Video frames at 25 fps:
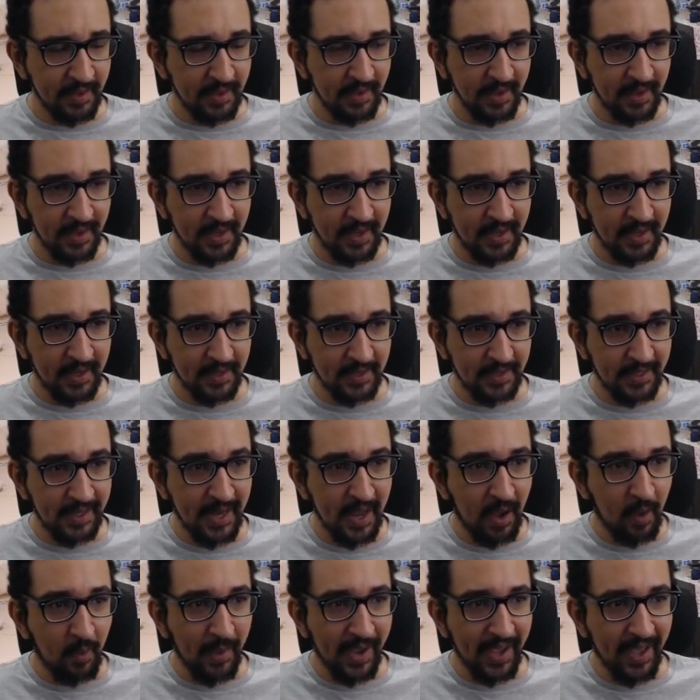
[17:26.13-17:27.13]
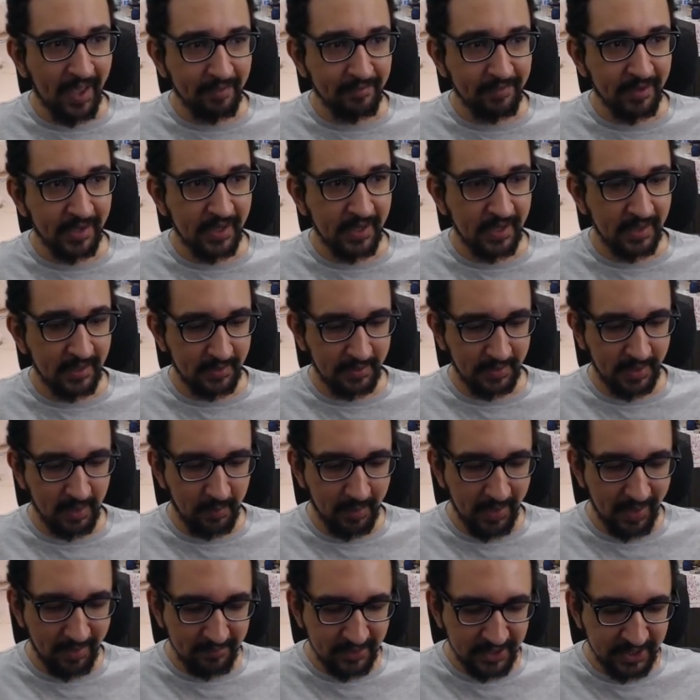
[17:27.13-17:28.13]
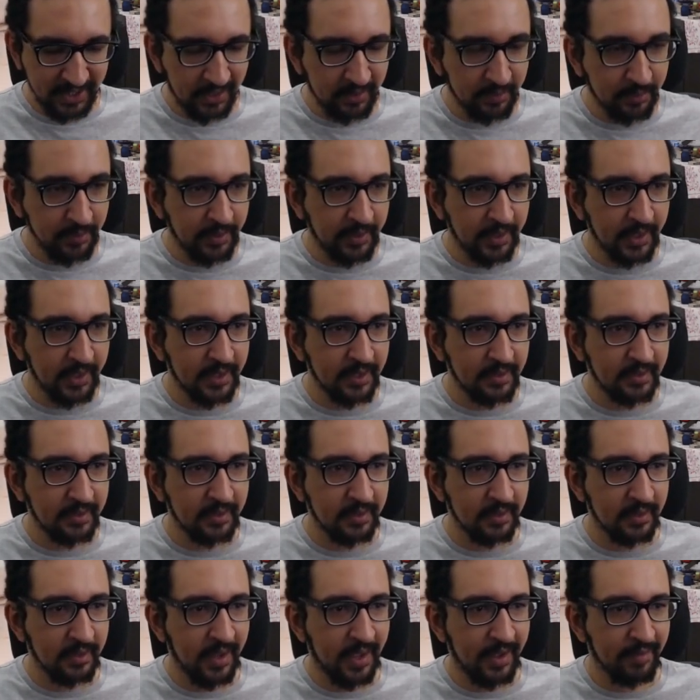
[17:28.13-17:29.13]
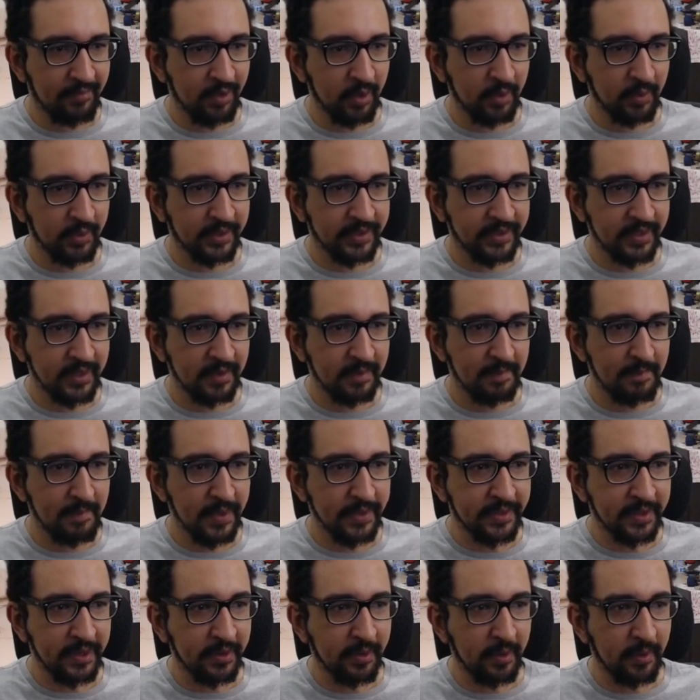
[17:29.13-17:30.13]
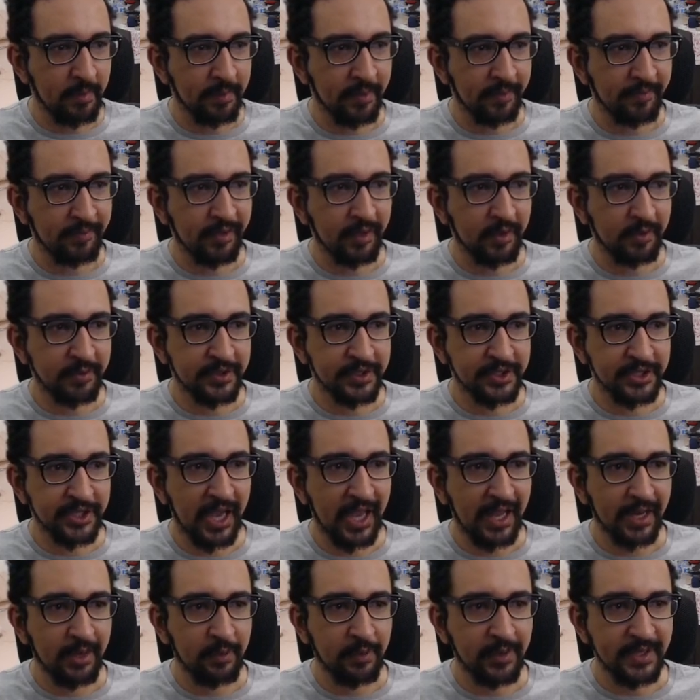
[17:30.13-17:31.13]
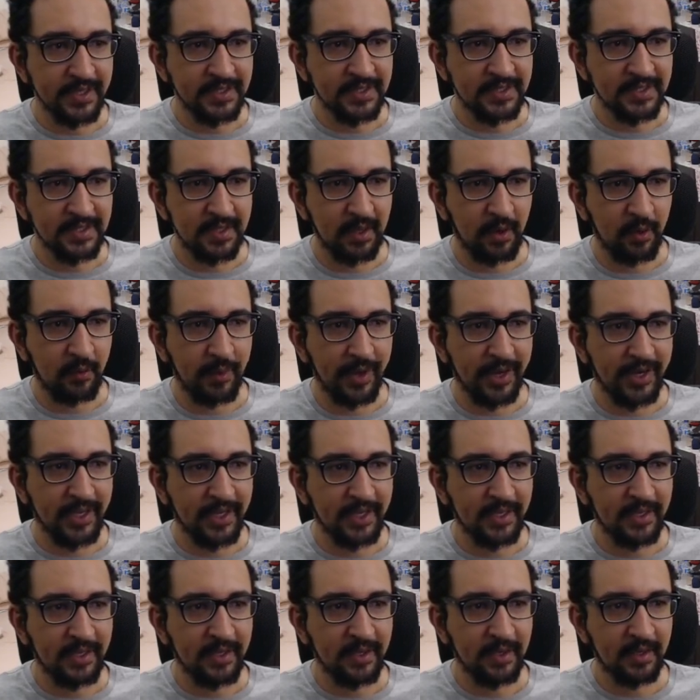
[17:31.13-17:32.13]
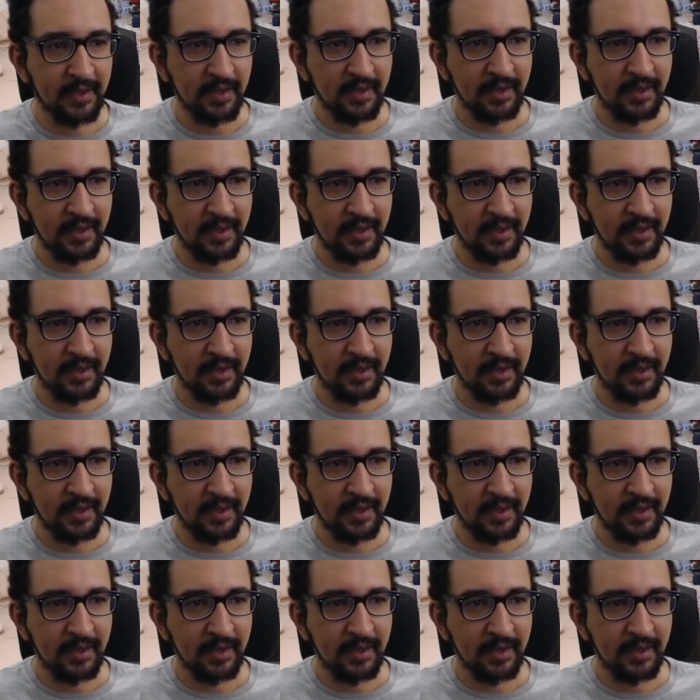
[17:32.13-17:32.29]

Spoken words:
now I have a shadow. You can have a look at the material preview. The shadow is already